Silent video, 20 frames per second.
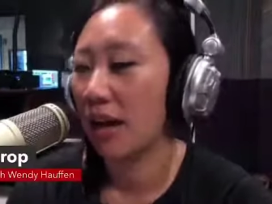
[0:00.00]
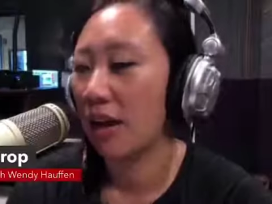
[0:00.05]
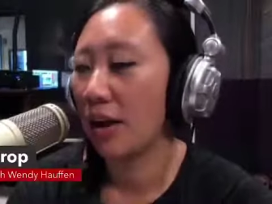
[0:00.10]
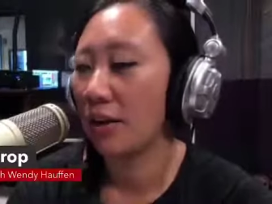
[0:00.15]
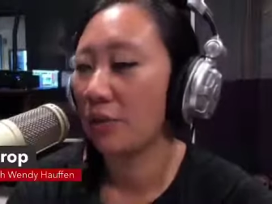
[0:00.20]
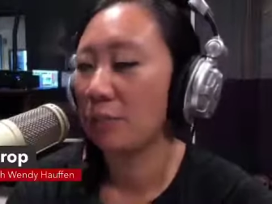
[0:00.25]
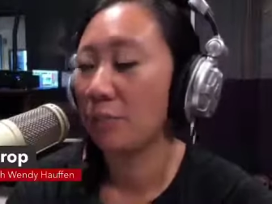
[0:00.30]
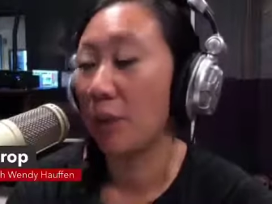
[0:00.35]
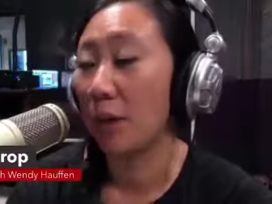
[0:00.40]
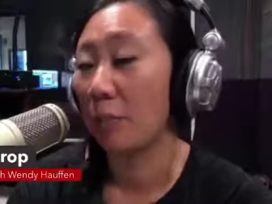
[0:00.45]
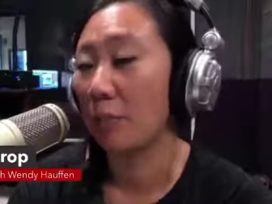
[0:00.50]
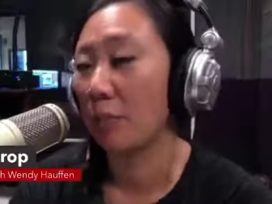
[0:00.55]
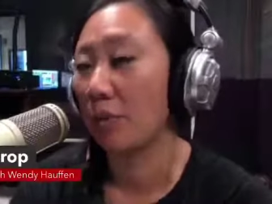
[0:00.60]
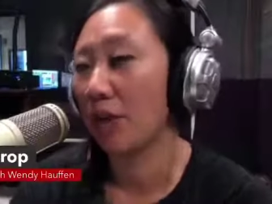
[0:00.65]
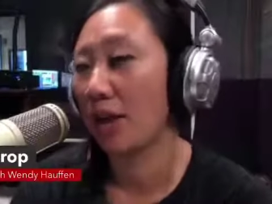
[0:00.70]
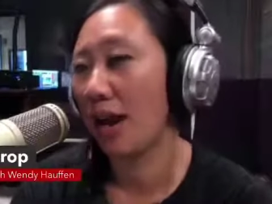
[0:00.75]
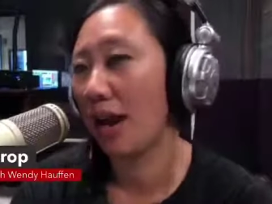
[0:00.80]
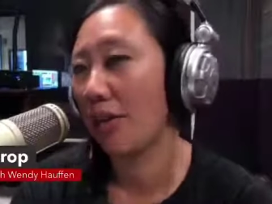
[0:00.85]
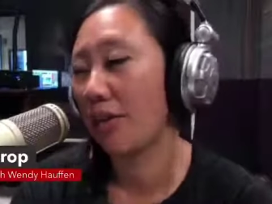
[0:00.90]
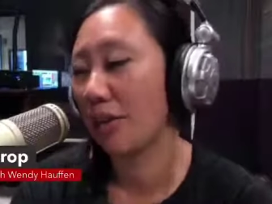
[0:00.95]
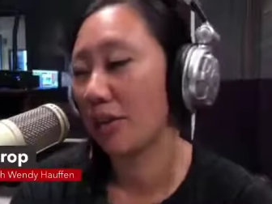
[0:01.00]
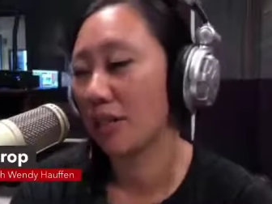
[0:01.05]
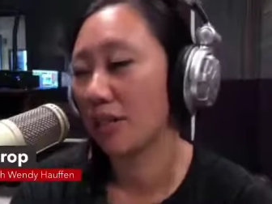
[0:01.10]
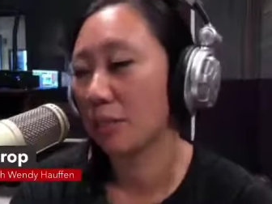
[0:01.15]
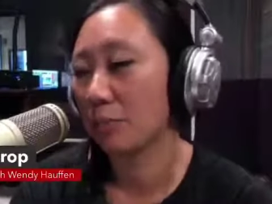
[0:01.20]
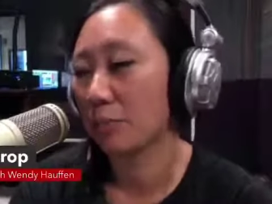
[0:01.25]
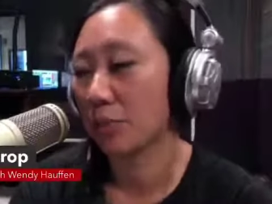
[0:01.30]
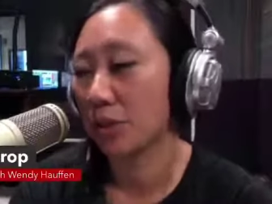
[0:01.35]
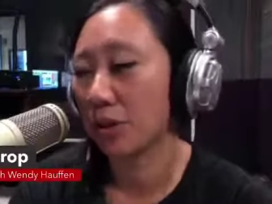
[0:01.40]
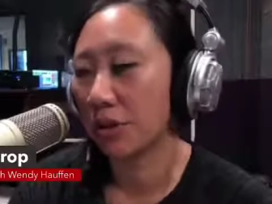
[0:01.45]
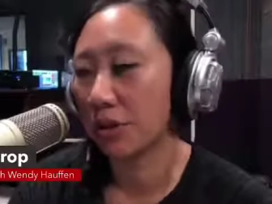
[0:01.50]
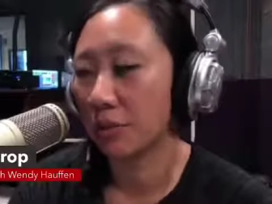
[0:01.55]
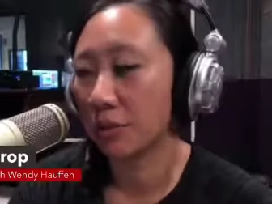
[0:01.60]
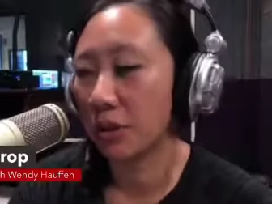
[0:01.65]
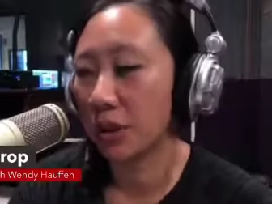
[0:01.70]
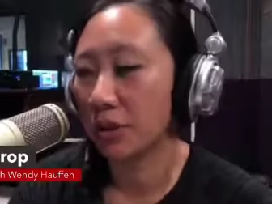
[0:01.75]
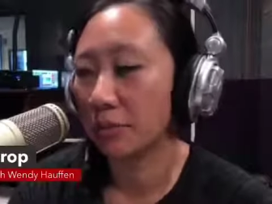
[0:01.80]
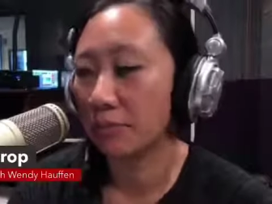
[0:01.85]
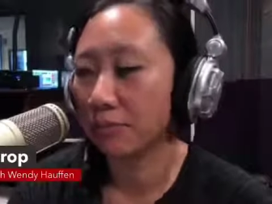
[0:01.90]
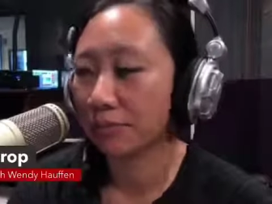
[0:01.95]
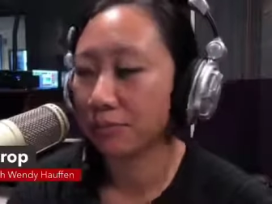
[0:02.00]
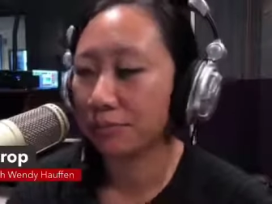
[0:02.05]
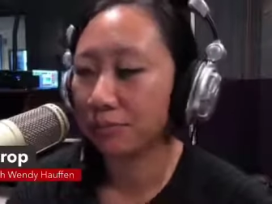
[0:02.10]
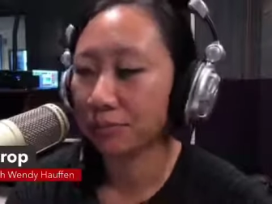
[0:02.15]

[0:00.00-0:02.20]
a, a pre- I think it's a pretty good one.